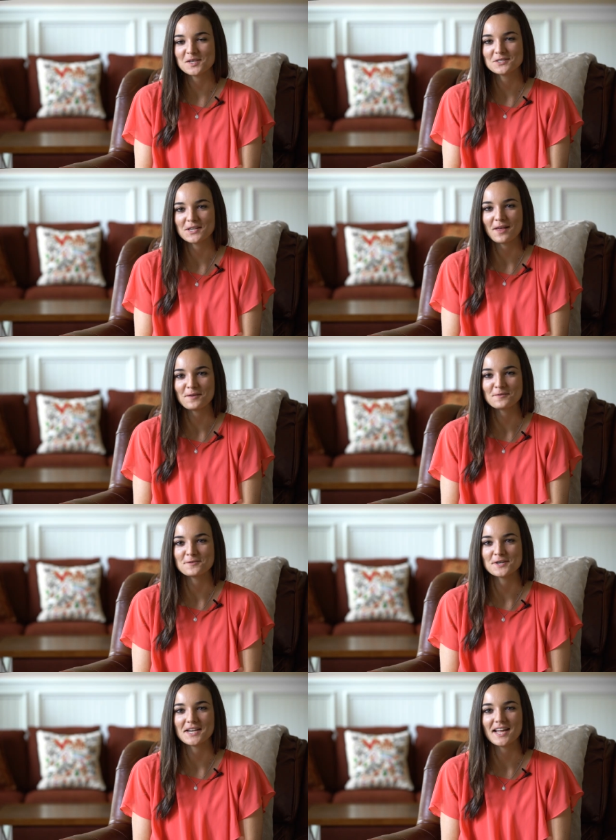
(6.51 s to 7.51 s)
Beach,
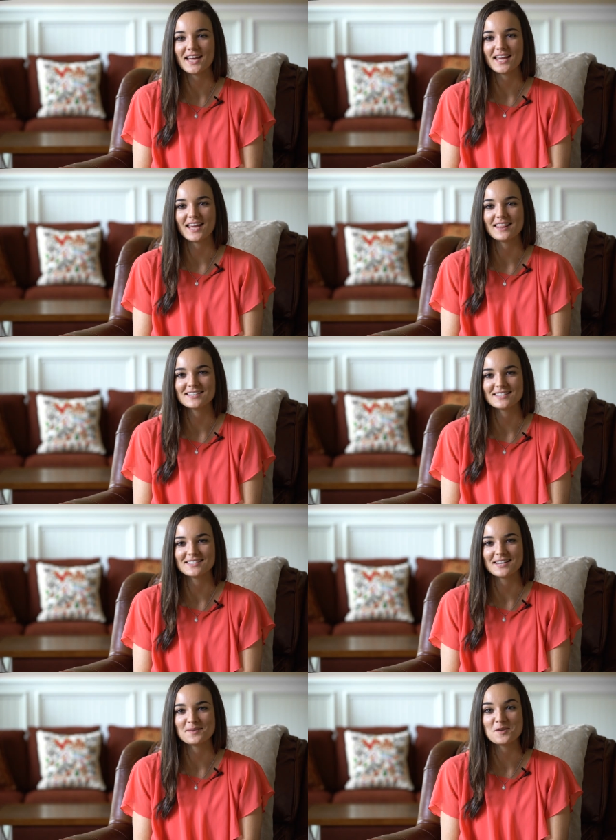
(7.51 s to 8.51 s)
California, and this is
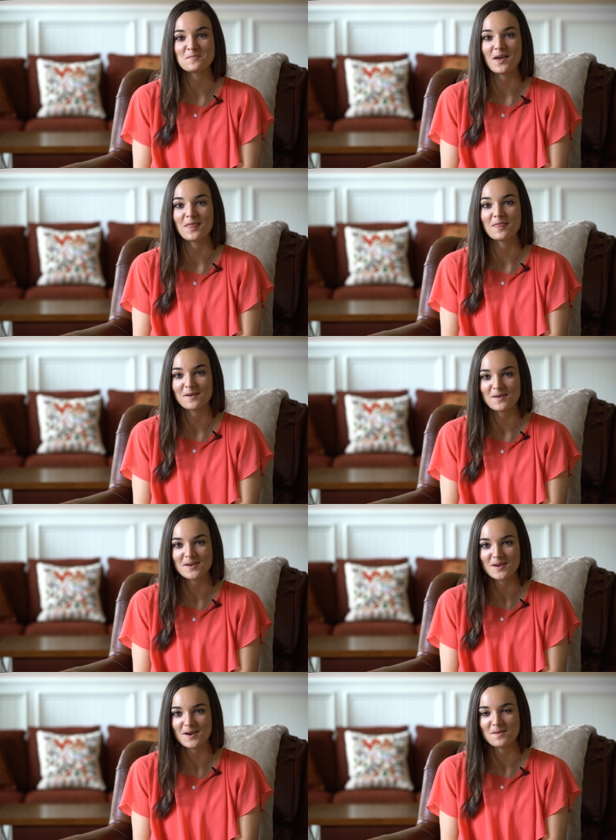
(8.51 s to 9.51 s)
going to be my
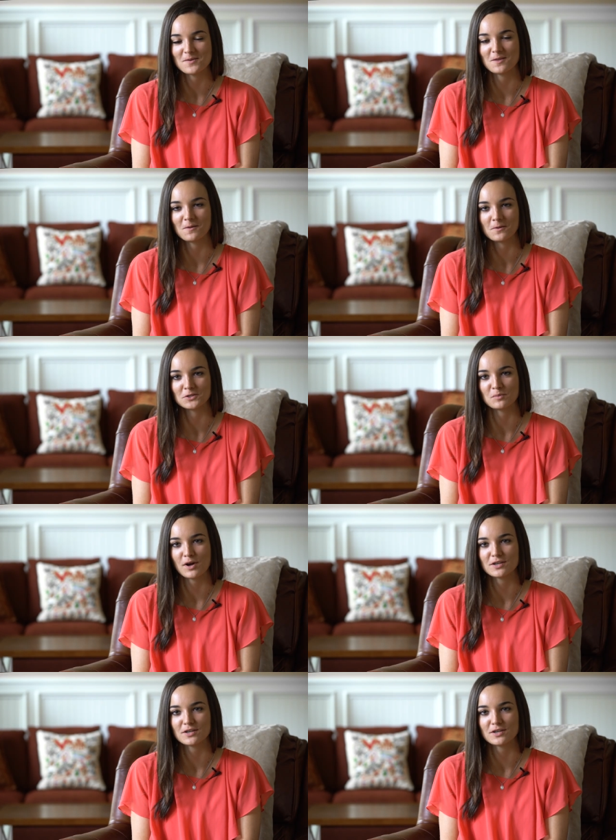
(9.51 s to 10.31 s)
third year with the Culture